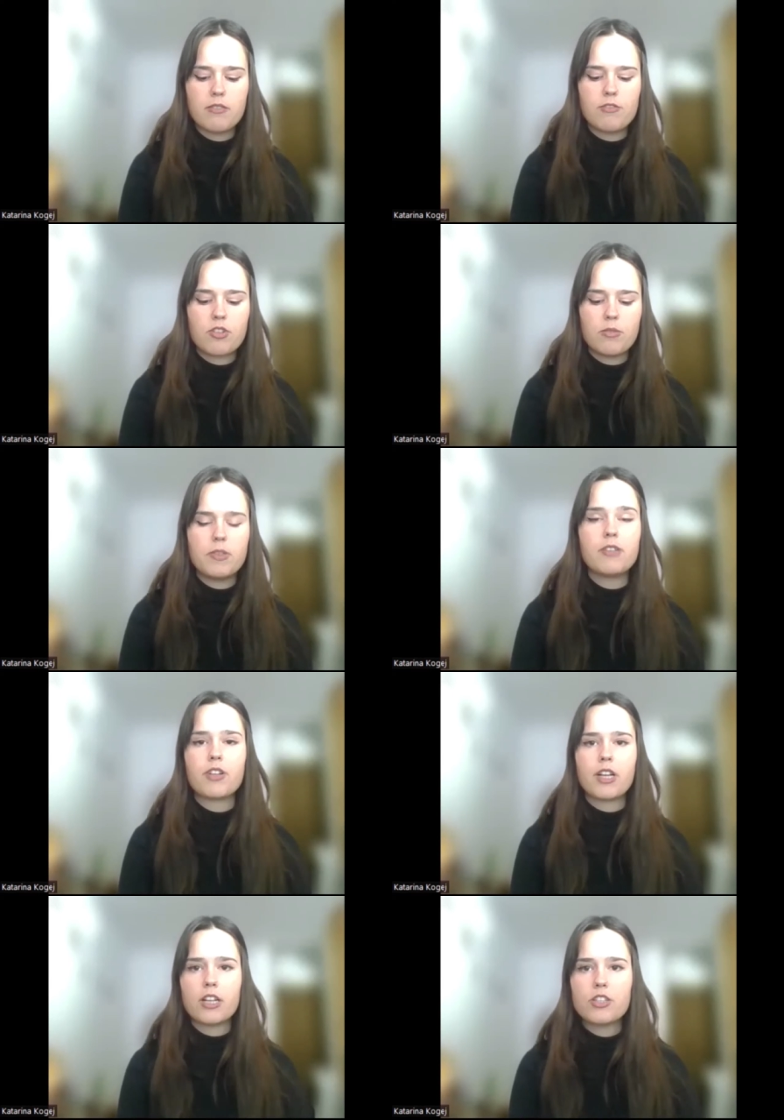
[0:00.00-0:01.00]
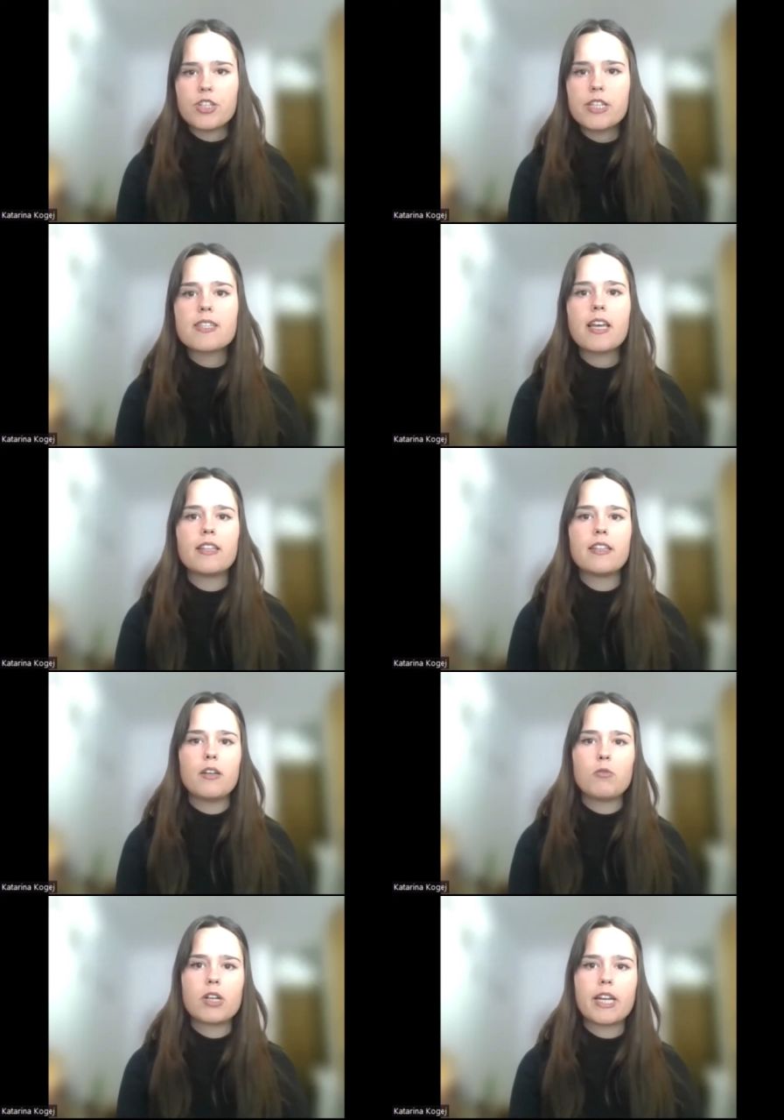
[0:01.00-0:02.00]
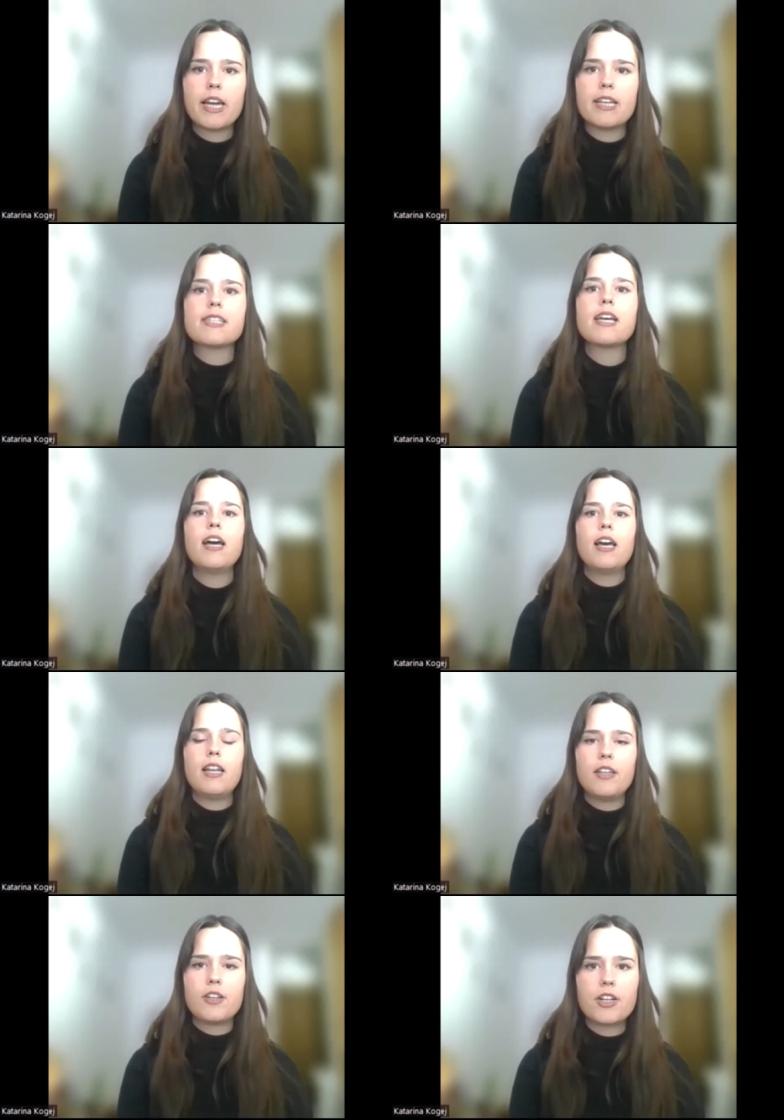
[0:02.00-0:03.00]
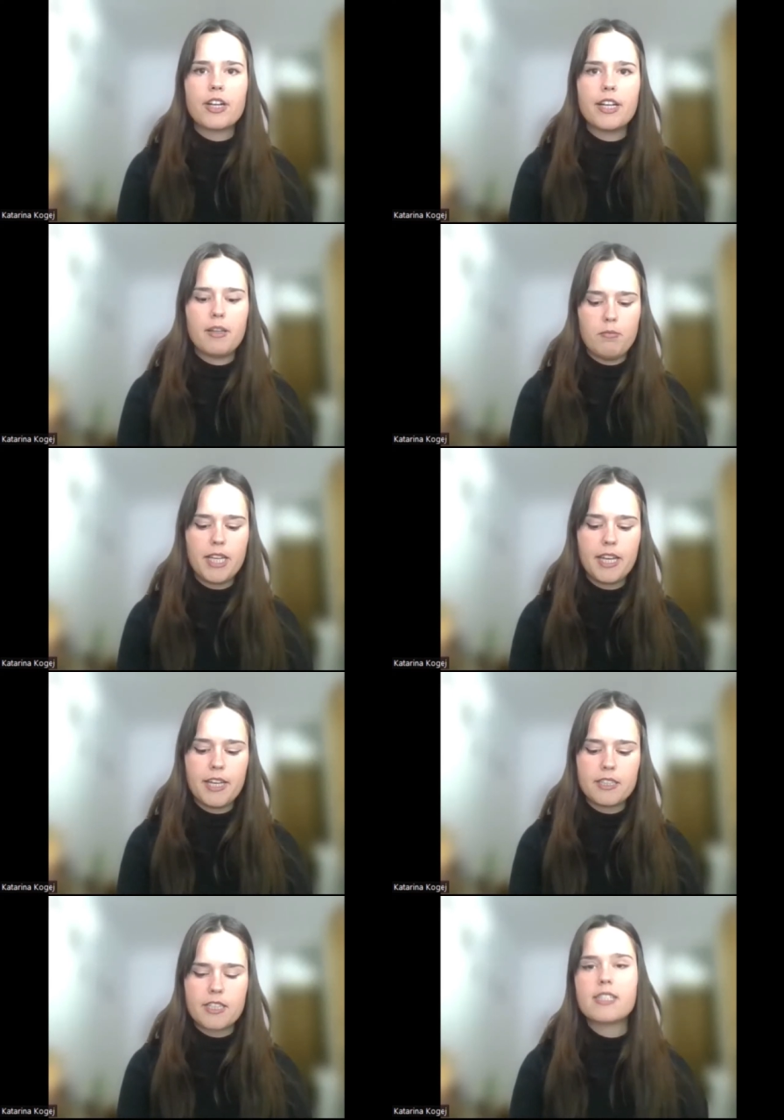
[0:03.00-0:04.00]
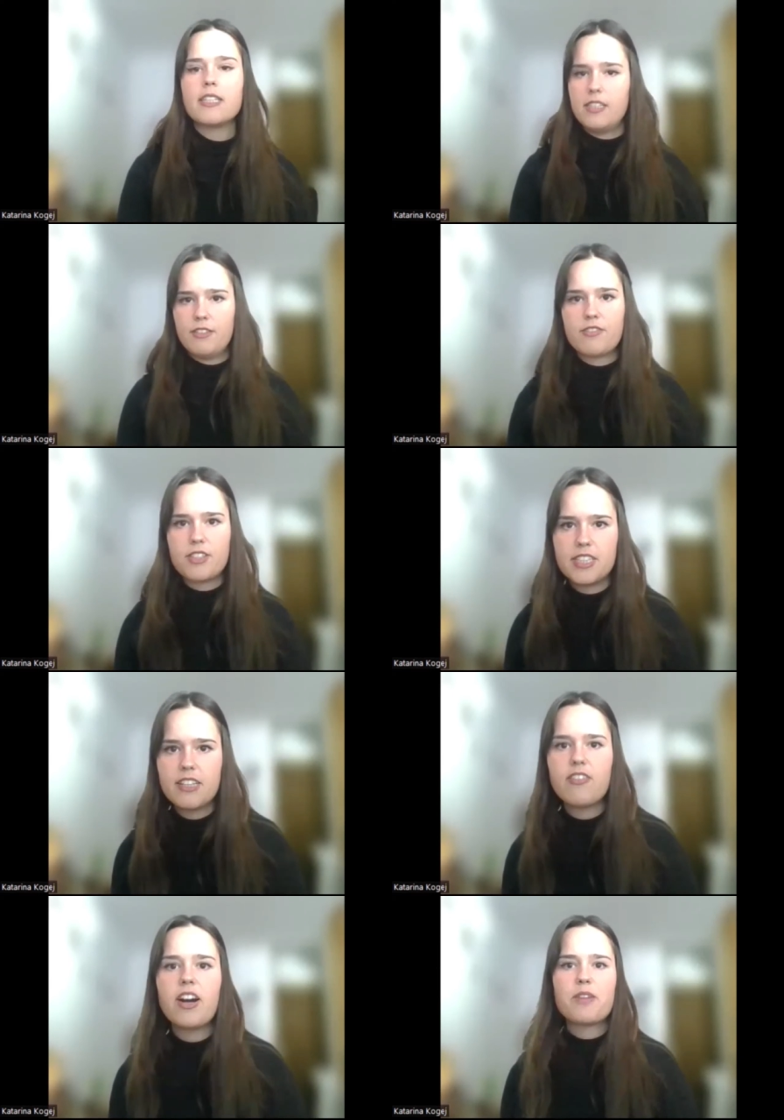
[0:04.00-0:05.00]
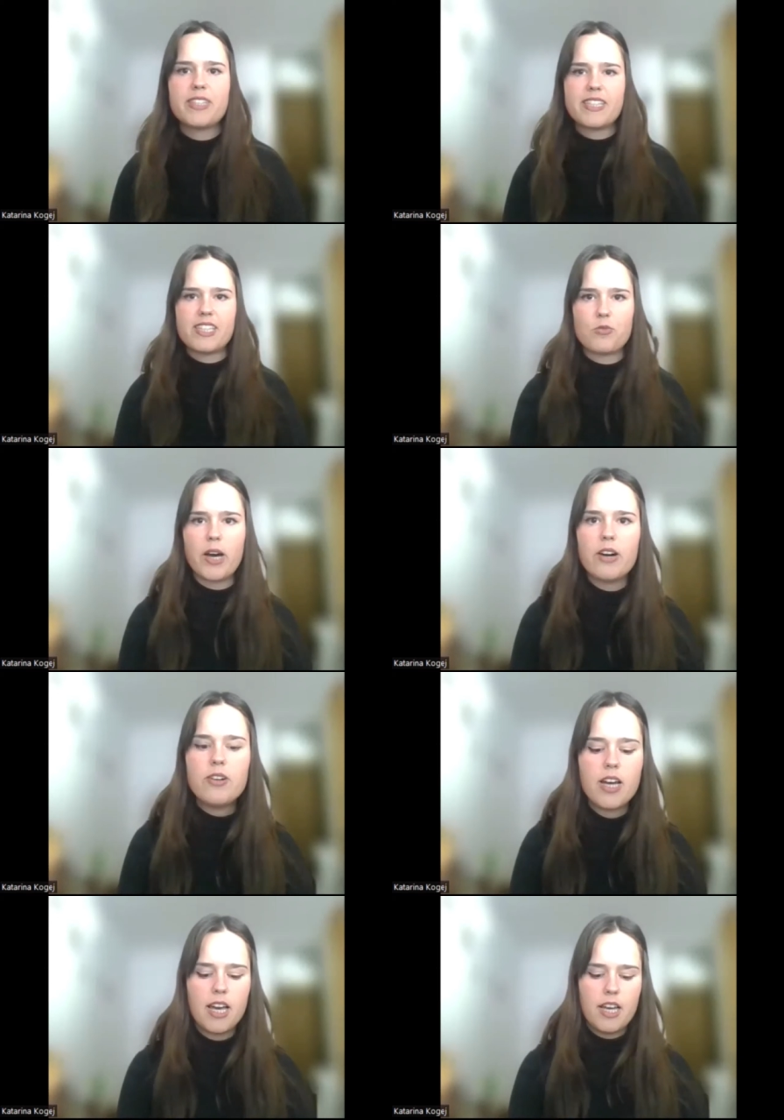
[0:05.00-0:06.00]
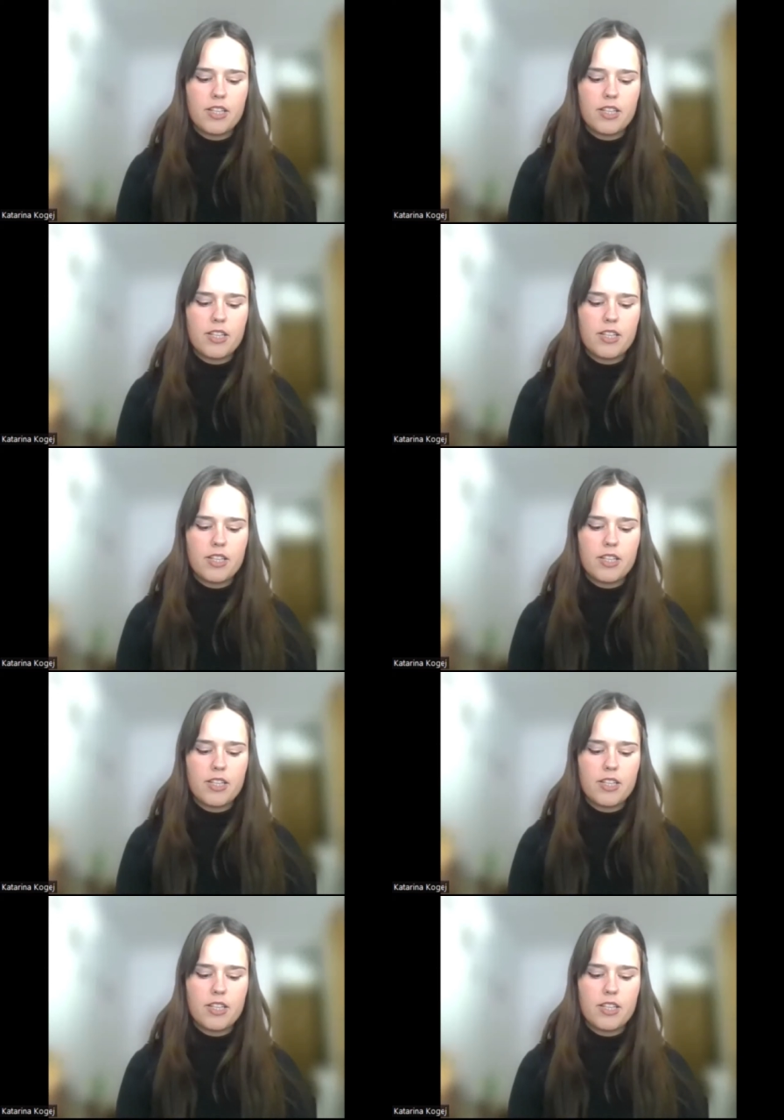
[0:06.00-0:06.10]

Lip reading: come from different countries, and they work as literary mediators in different environments as well.